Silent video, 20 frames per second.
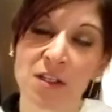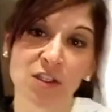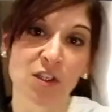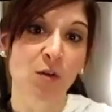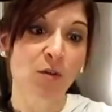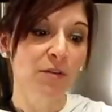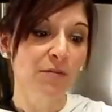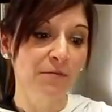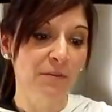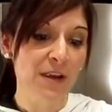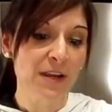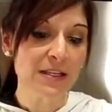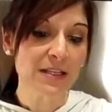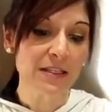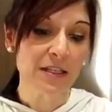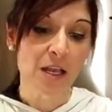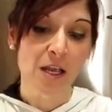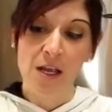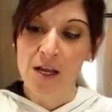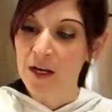So the
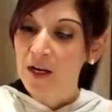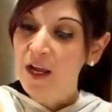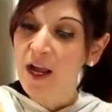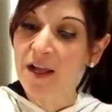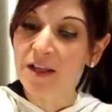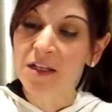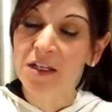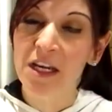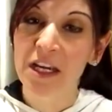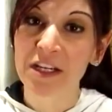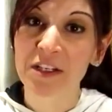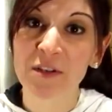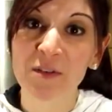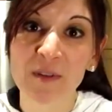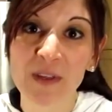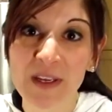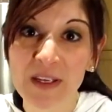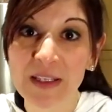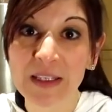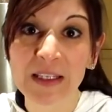friends, Kyle and I do
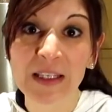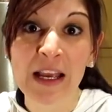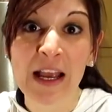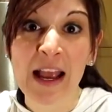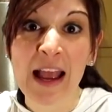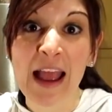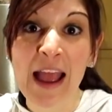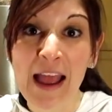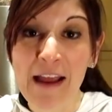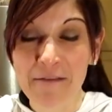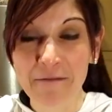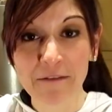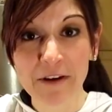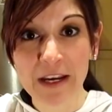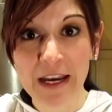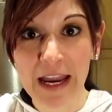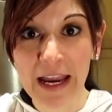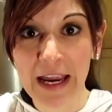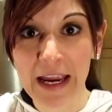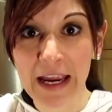this
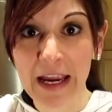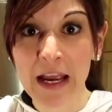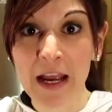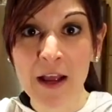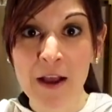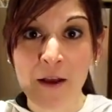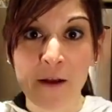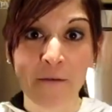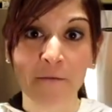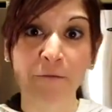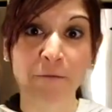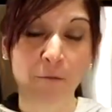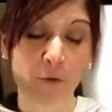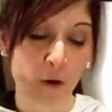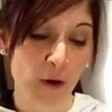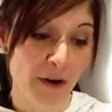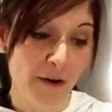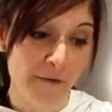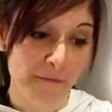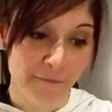every day
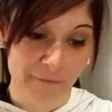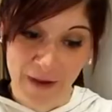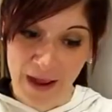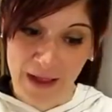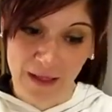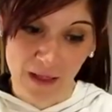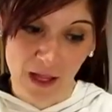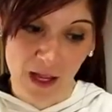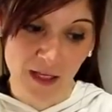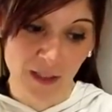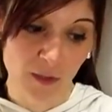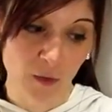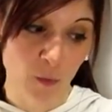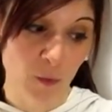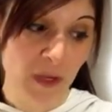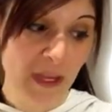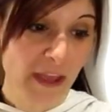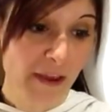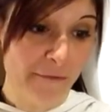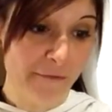for fat loss.
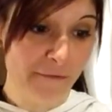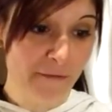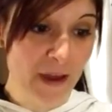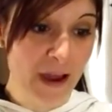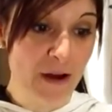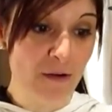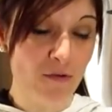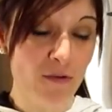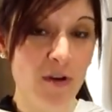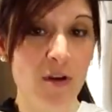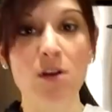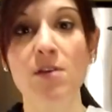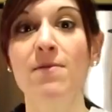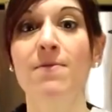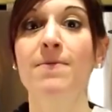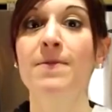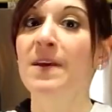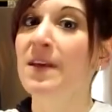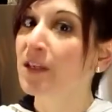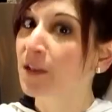We have found
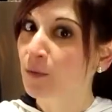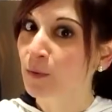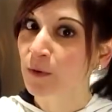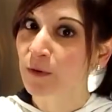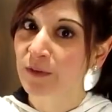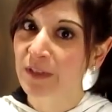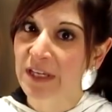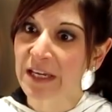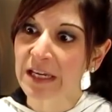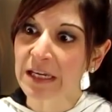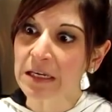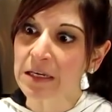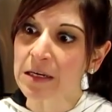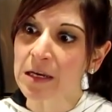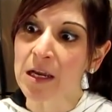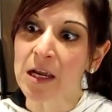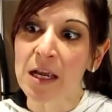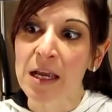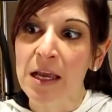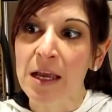this
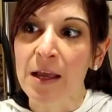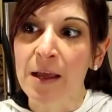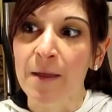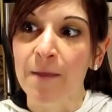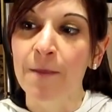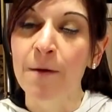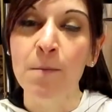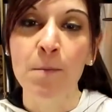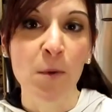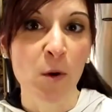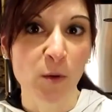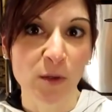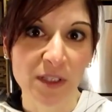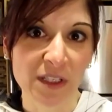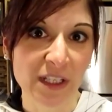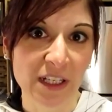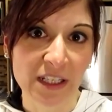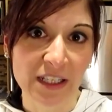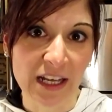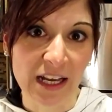routine the most
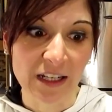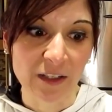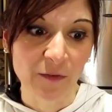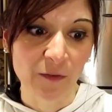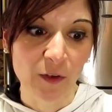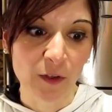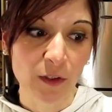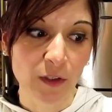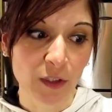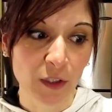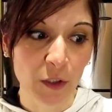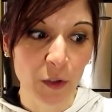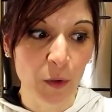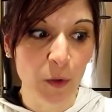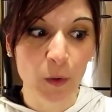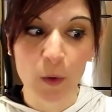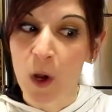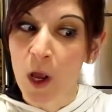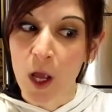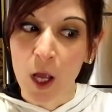successful
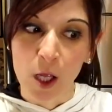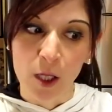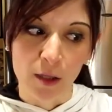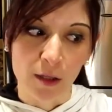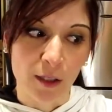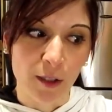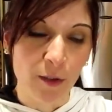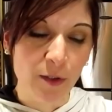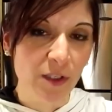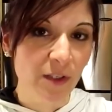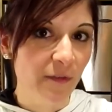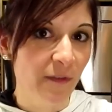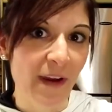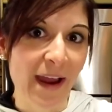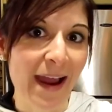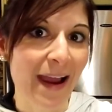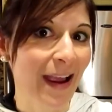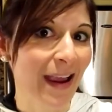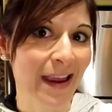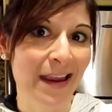to lose
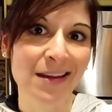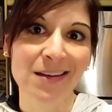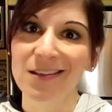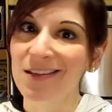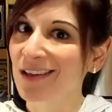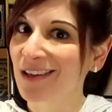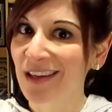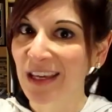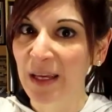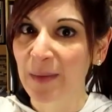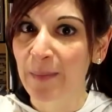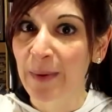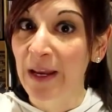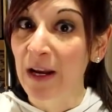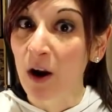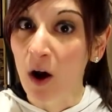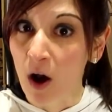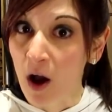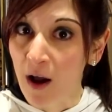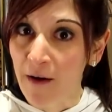fat and to keep
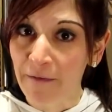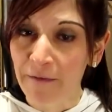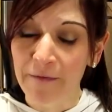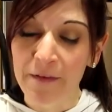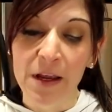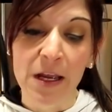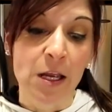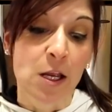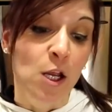it off.